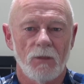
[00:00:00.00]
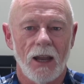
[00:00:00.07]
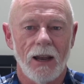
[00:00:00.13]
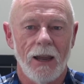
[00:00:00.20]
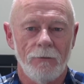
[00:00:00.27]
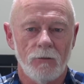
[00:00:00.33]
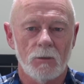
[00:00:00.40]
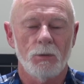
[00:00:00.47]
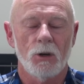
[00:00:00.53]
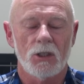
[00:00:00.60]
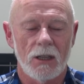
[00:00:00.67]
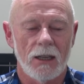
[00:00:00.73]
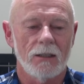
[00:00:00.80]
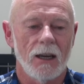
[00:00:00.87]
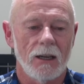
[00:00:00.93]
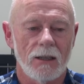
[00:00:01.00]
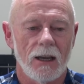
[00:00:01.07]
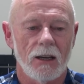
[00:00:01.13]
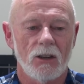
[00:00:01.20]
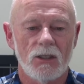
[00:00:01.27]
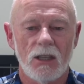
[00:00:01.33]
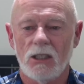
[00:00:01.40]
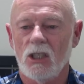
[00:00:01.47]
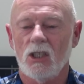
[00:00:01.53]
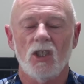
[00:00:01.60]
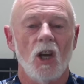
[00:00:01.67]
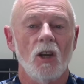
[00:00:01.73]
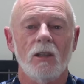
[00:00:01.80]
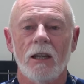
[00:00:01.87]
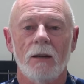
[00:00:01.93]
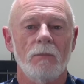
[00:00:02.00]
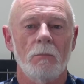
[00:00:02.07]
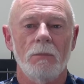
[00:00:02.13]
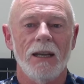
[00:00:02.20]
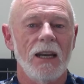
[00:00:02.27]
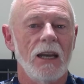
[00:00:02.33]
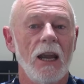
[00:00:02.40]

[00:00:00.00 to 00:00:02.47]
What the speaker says: They'll have to push that date out because they're just totally unprepared.